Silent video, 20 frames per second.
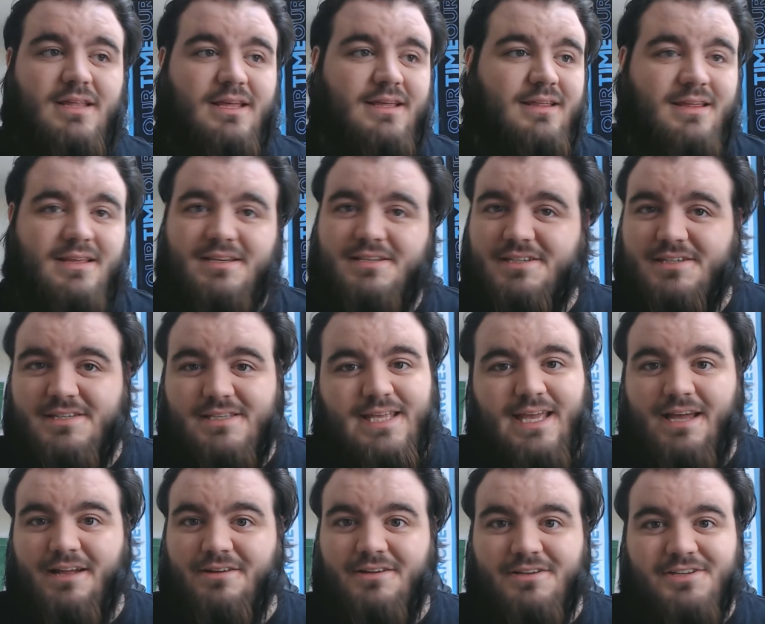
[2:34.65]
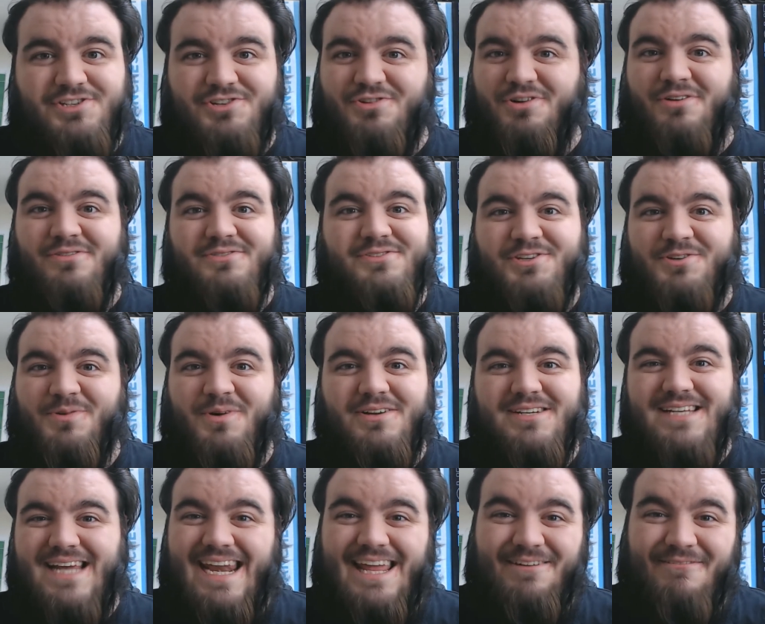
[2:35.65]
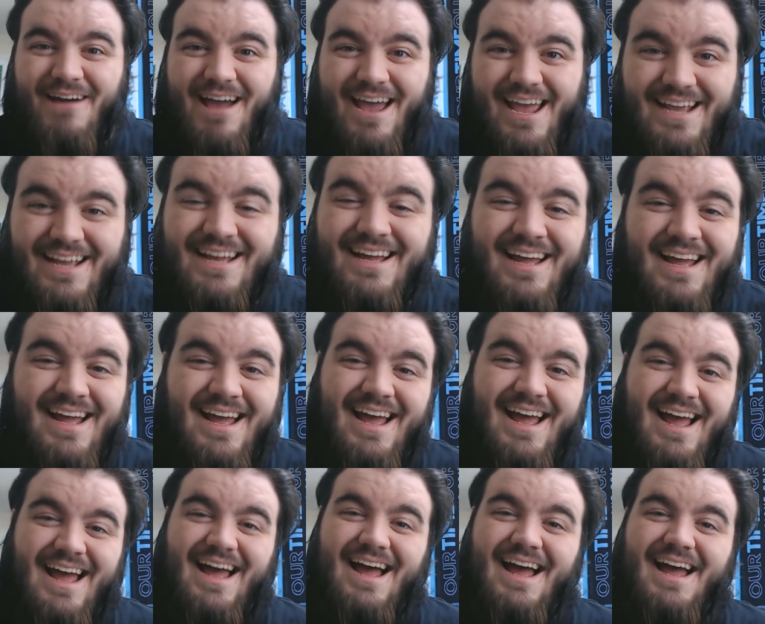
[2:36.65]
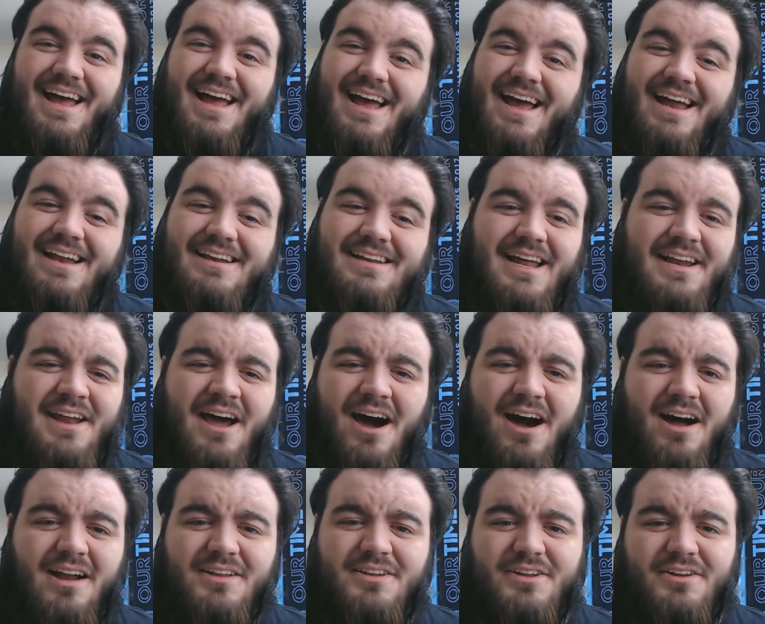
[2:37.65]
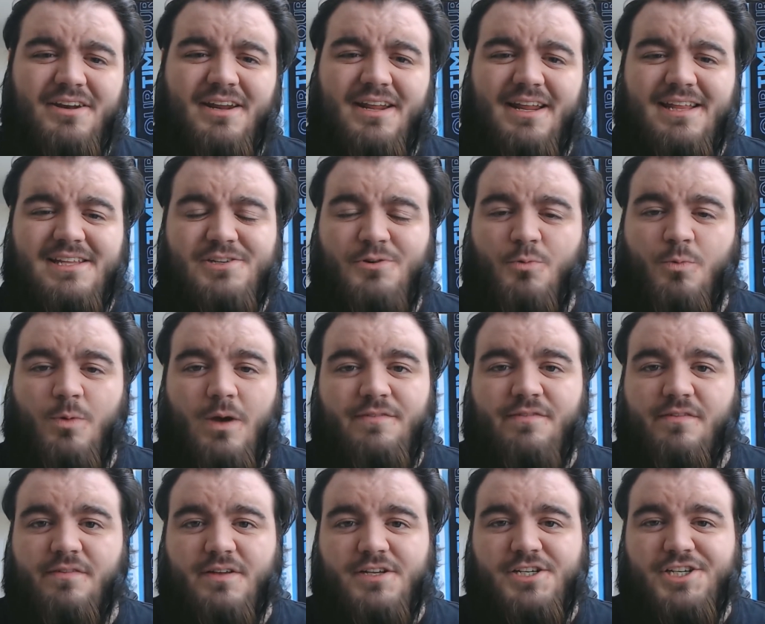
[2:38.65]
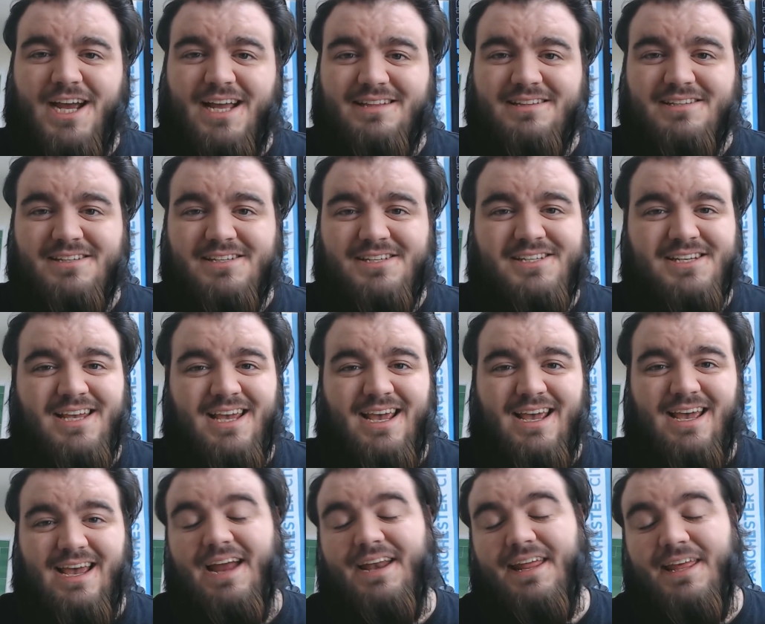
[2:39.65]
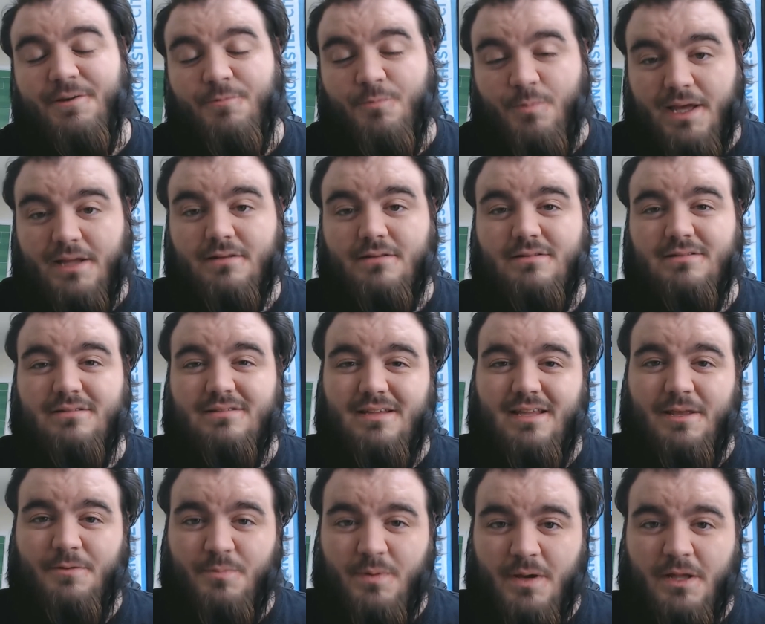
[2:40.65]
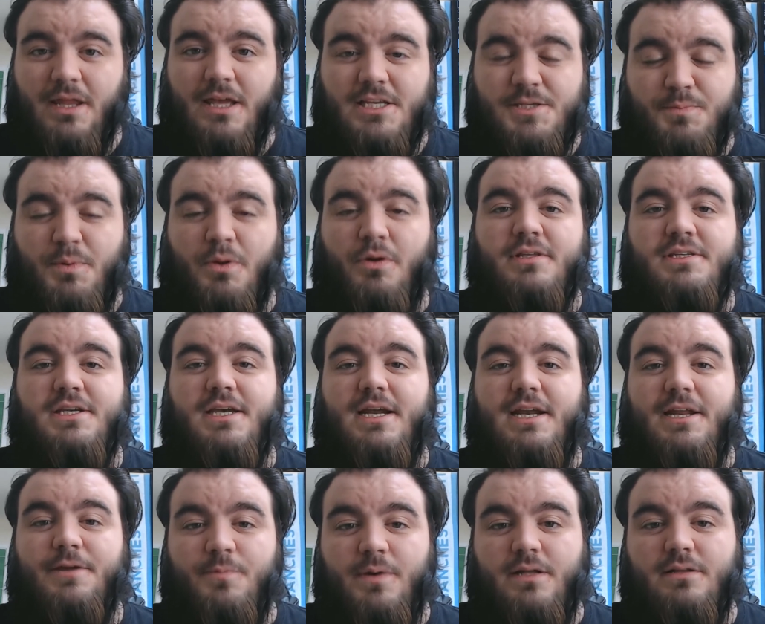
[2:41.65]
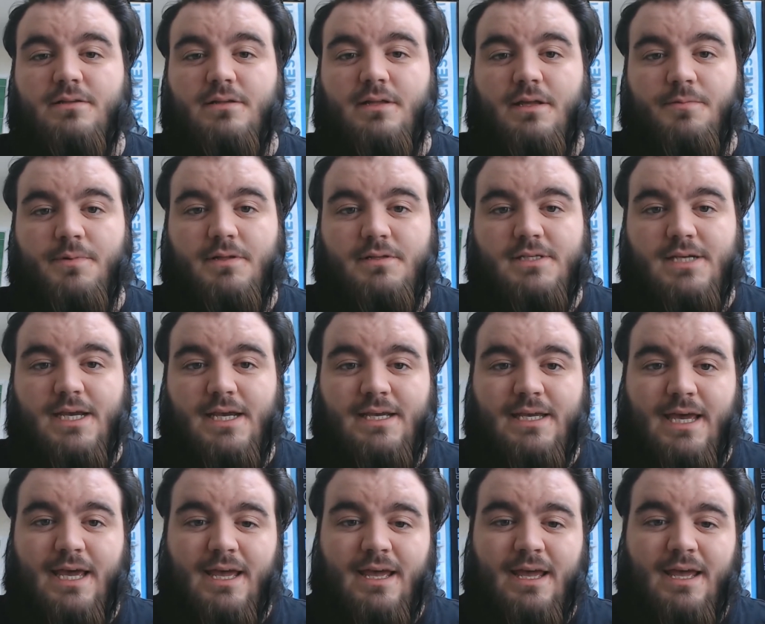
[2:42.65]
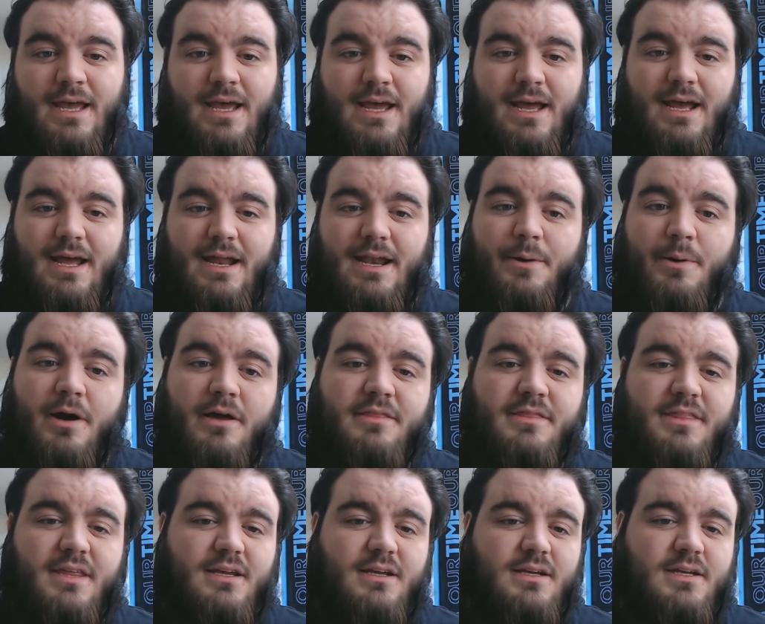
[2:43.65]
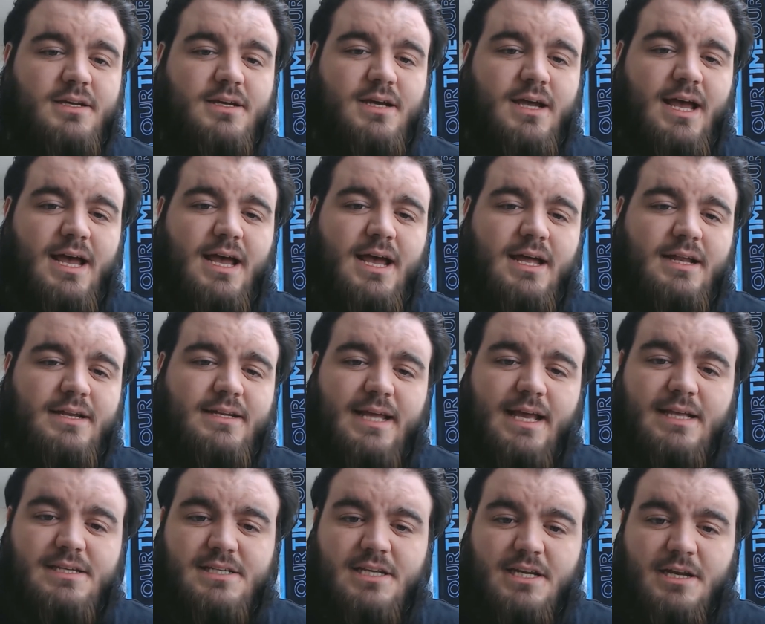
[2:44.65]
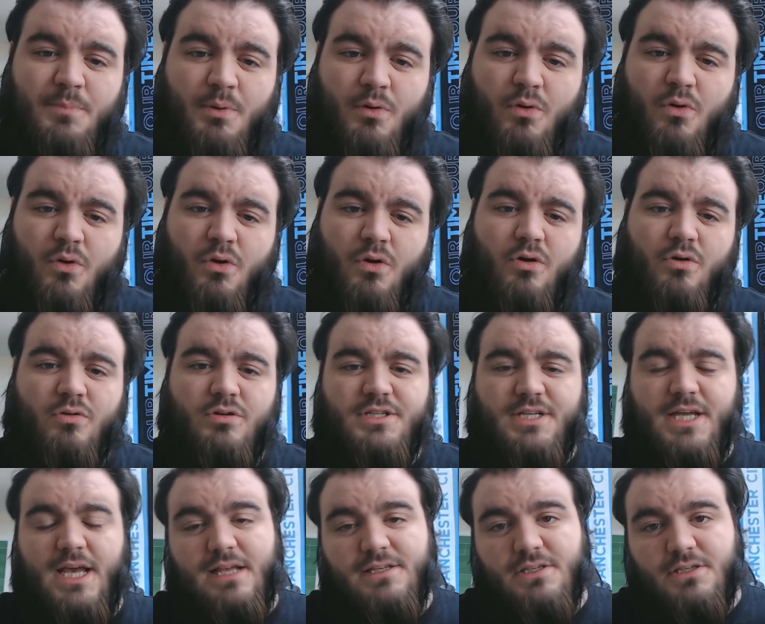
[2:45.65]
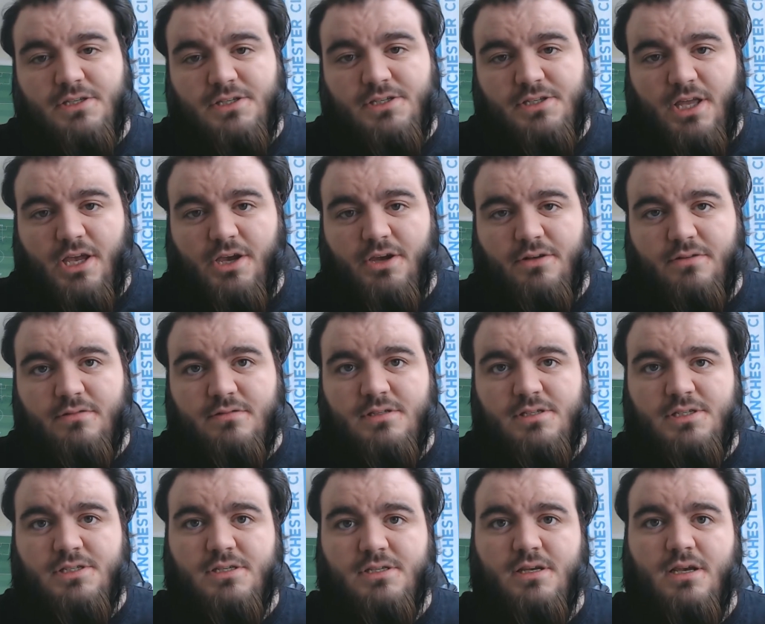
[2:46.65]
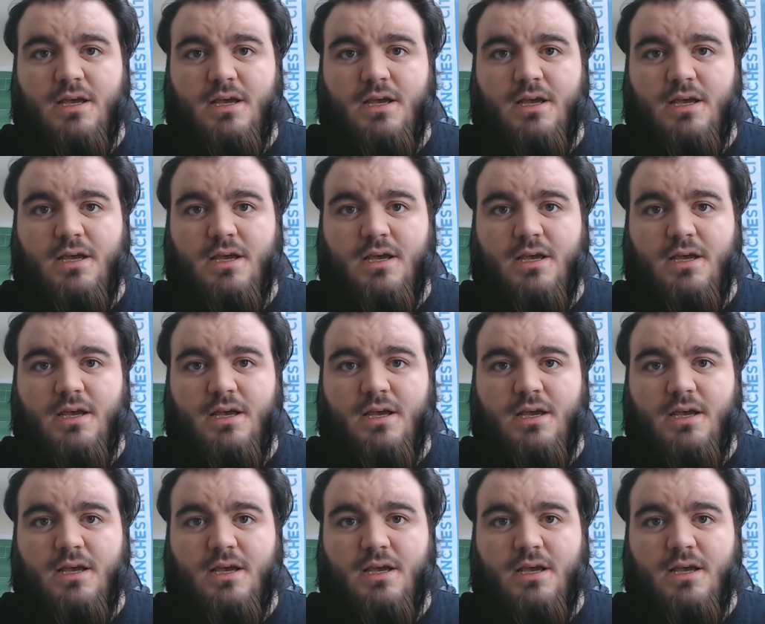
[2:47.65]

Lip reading: still a strong squad anyway. And Haaland only needs a whiff of a chance, and he will exploit it, and he will take it. Now, I think Diaz and Laporte or Diaz and Stones